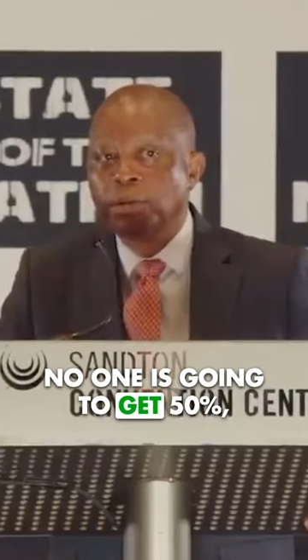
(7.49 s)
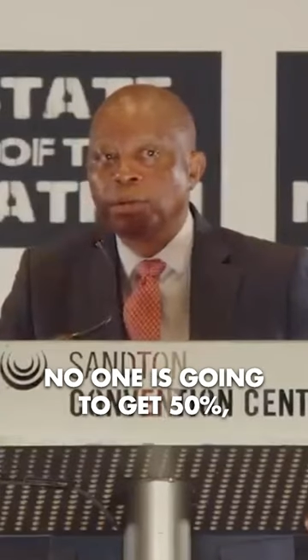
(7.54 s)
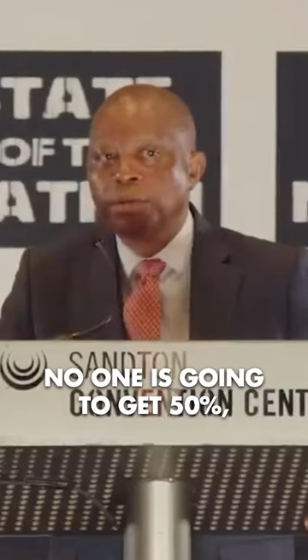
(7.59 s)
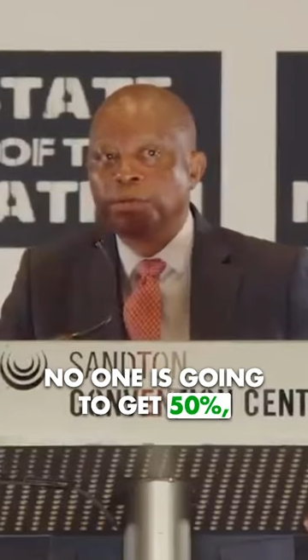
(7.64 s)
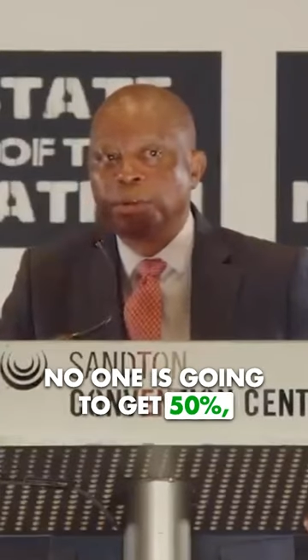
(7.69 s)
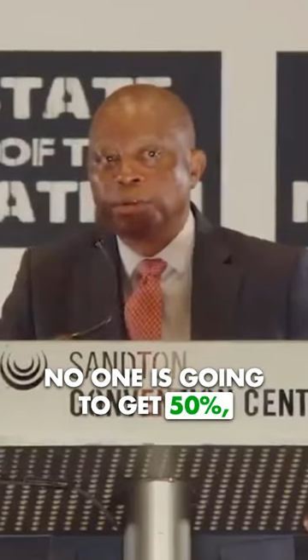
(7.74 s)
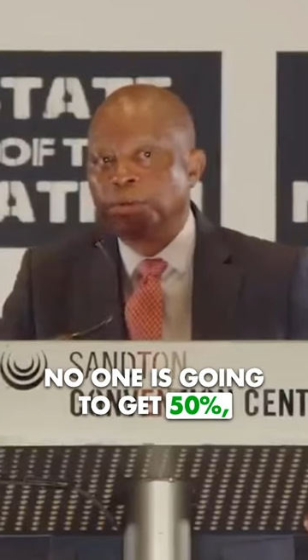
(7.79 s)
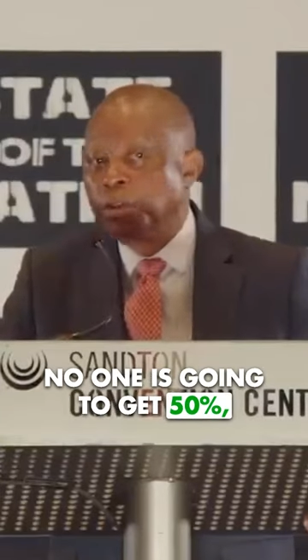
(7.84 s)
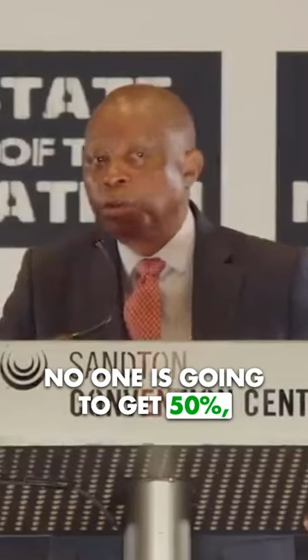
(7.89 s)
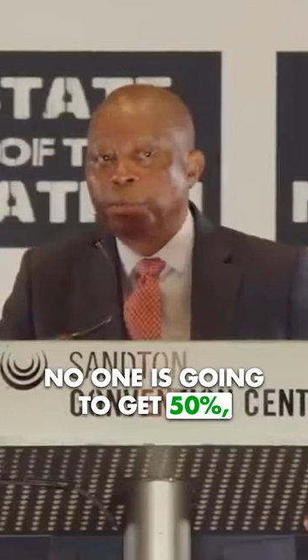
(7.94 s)

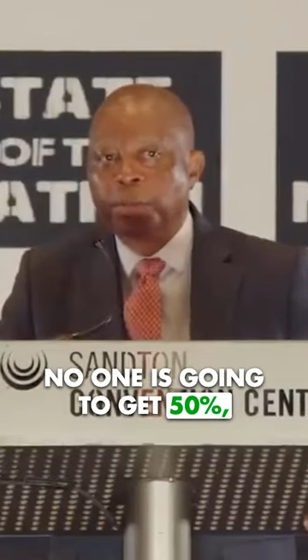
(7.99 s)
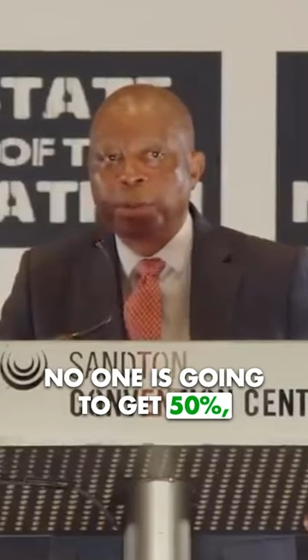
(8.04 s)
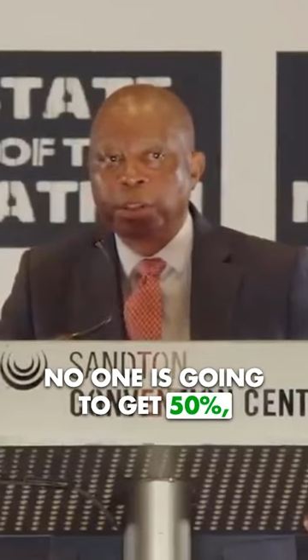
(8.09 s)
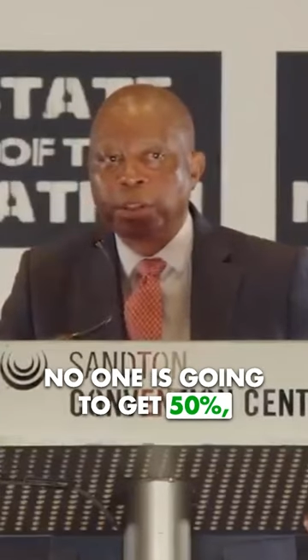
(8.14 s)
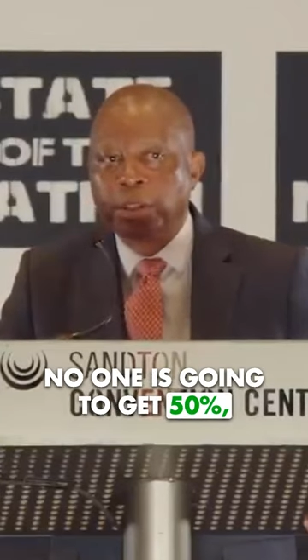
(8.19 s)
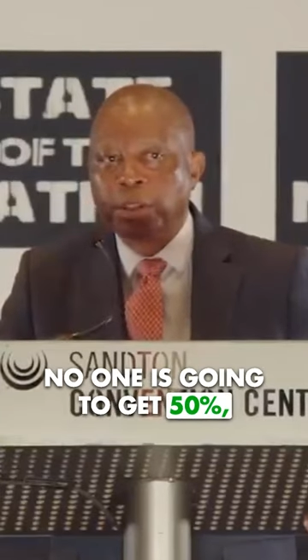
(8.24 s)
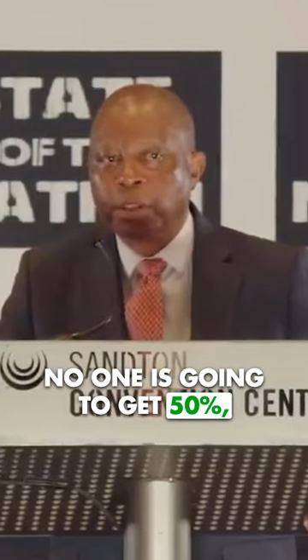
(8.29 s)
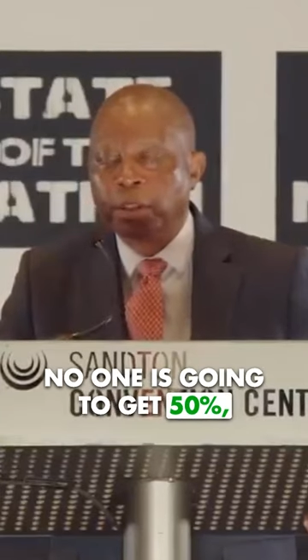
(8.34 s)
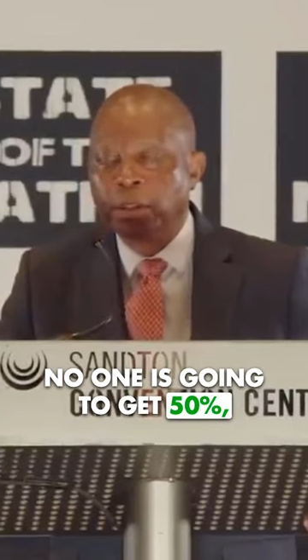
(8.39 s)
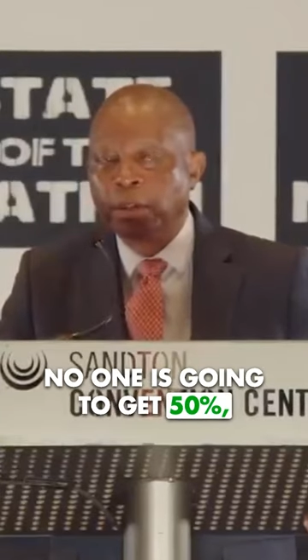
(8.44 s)

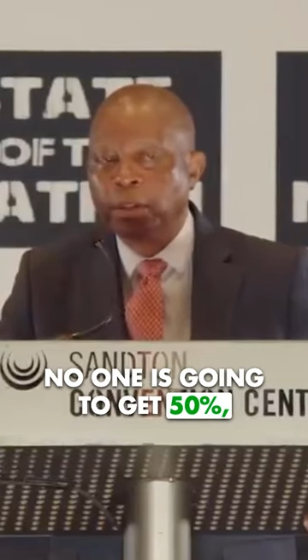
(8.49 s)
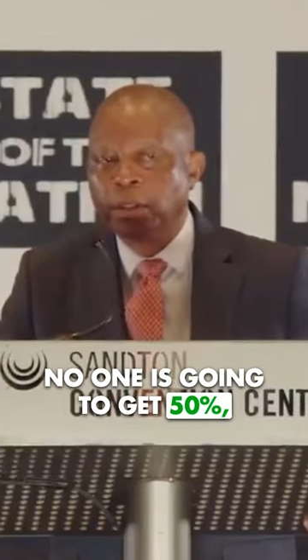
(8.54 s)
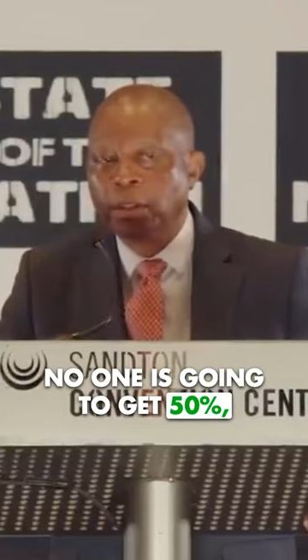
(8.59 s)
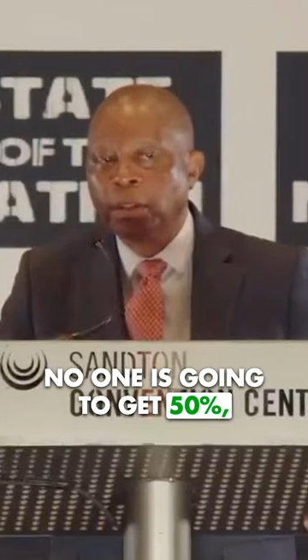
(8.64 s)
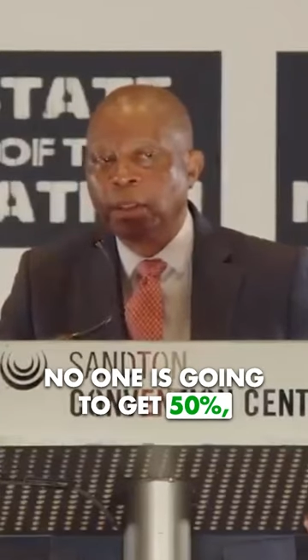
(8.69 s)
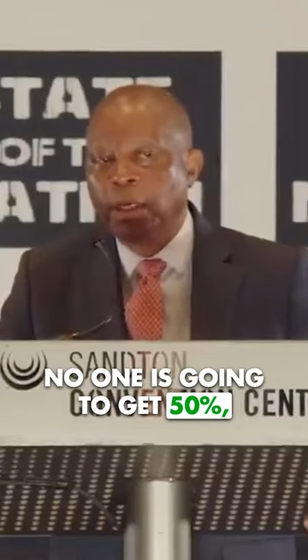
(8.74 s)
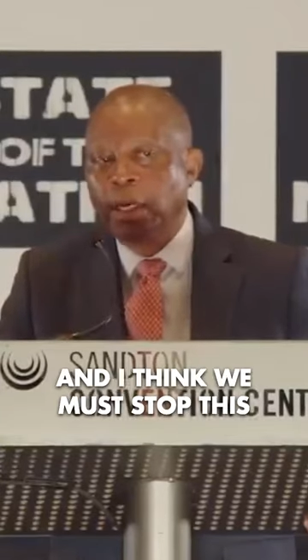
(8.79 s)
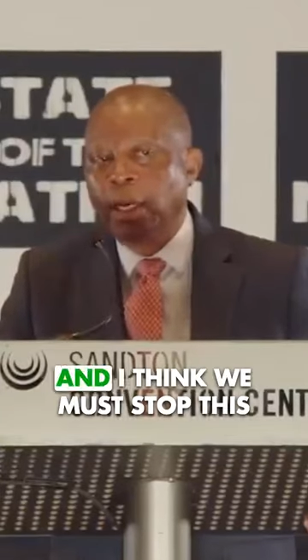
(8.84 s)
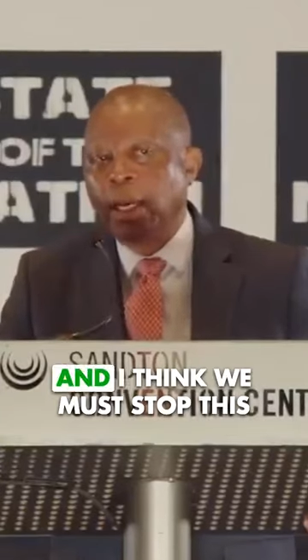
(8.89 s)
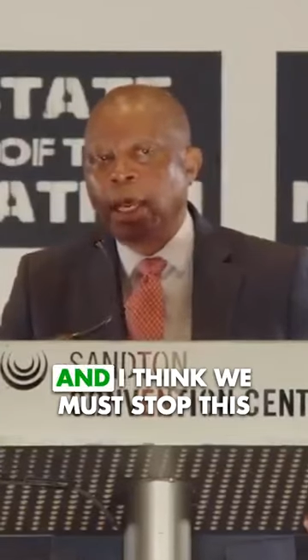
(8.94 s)
50%.
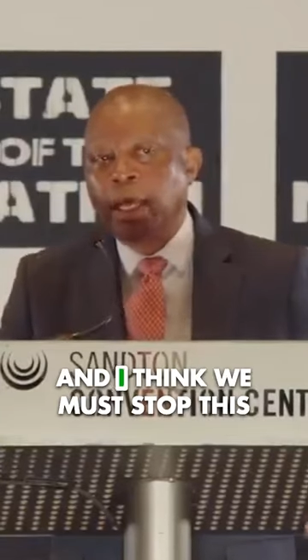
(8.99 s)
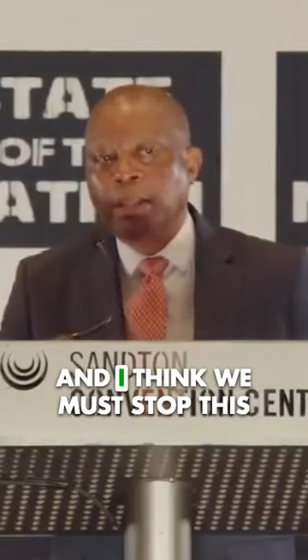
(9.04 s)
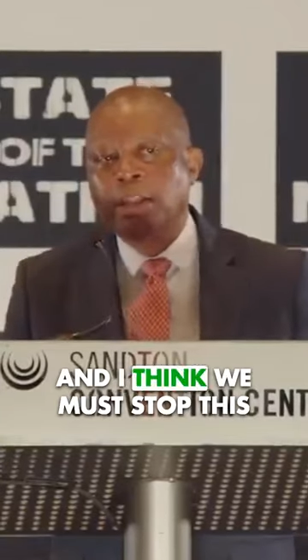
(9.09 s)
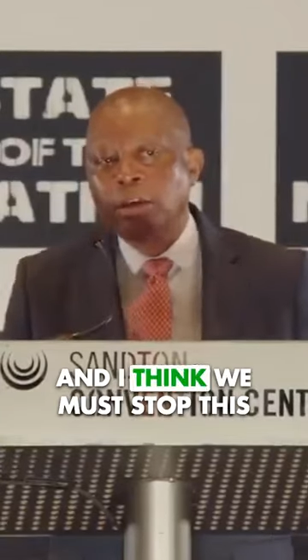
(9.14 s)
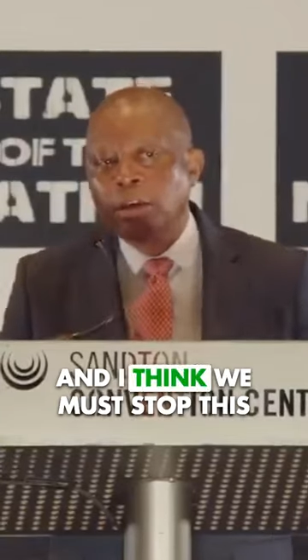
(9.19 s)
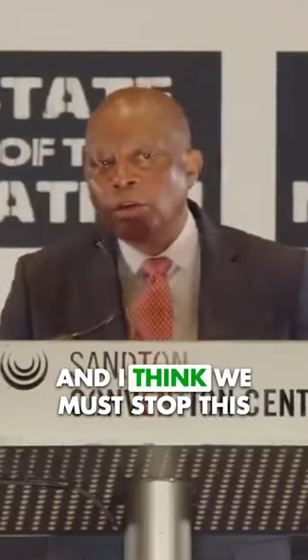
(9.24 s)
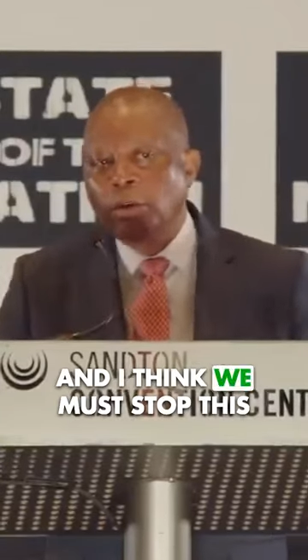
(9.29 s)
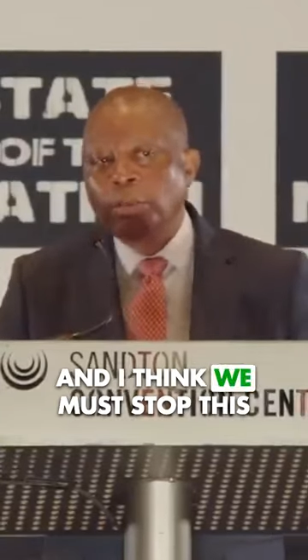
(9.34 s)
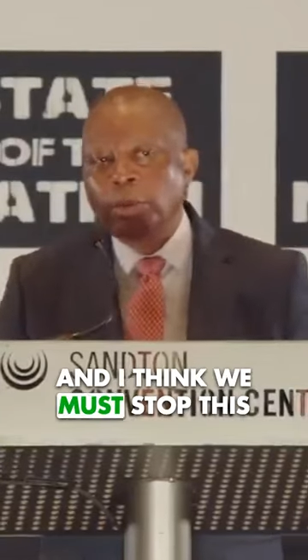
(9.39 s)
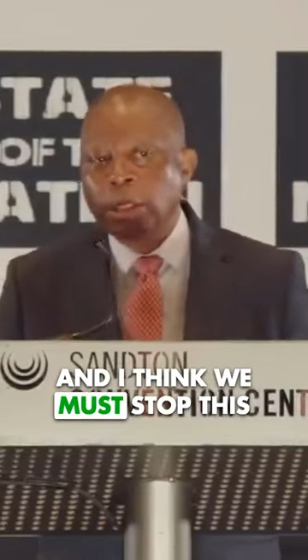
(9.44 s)
And I
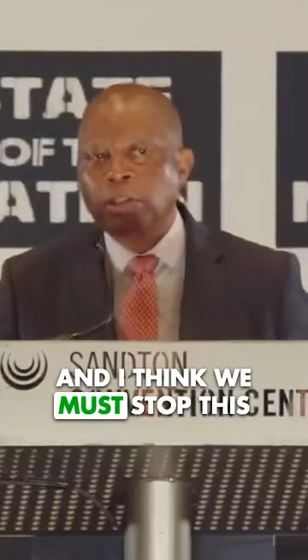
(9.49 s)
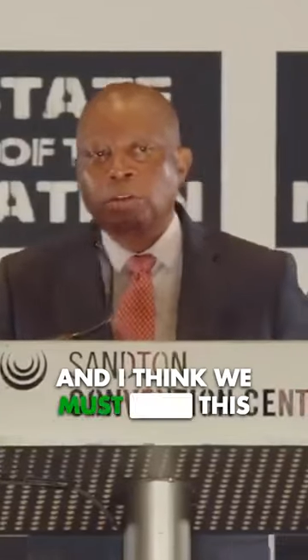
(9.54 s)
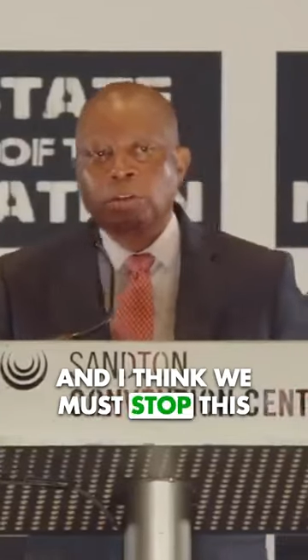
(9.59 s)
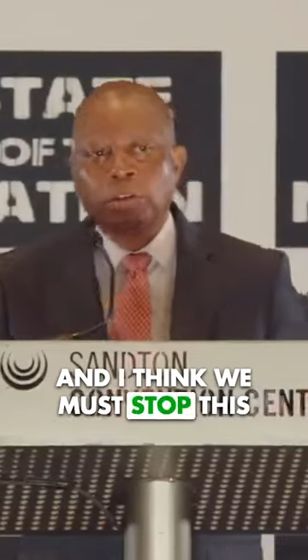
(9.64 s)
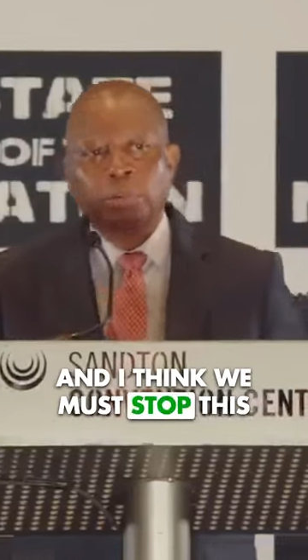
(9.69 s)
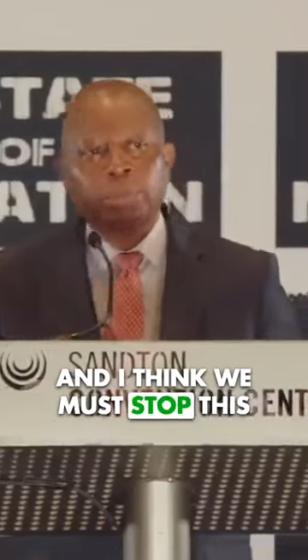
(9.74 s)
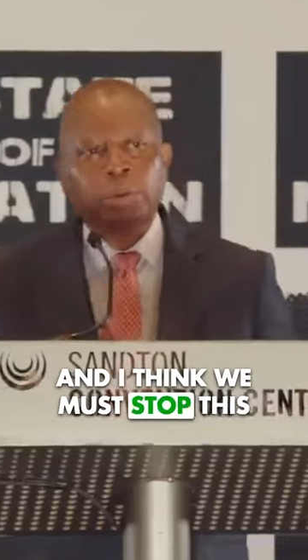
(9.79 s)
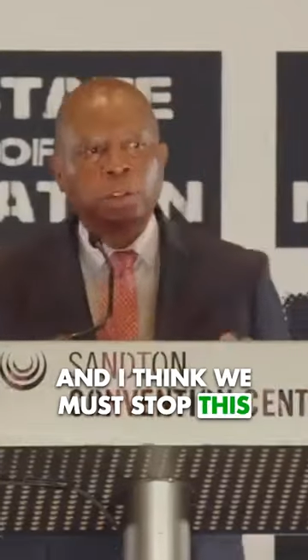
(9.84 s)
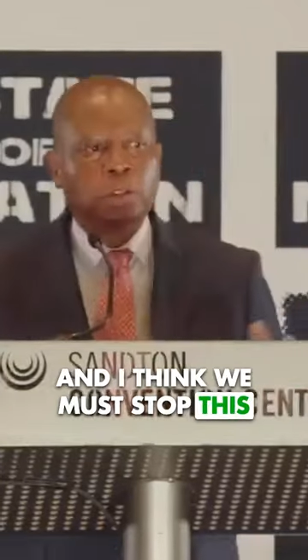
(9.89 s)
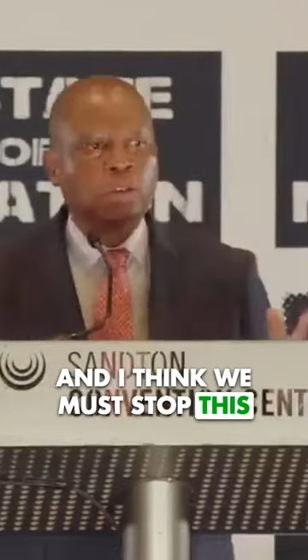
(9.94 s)
think we must
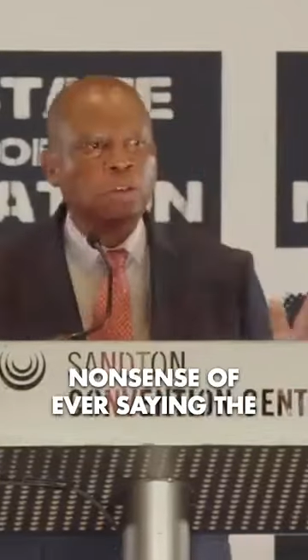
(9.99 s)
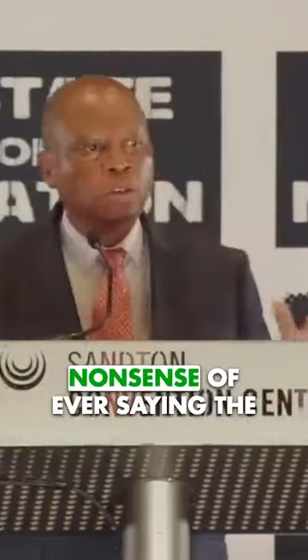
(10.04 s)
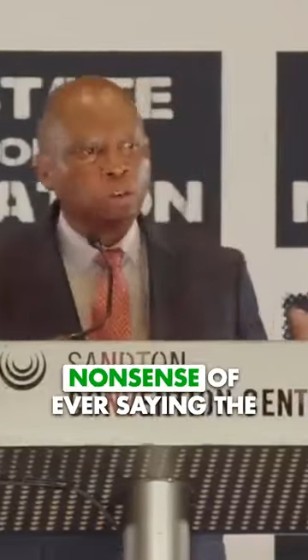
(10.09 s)
stop this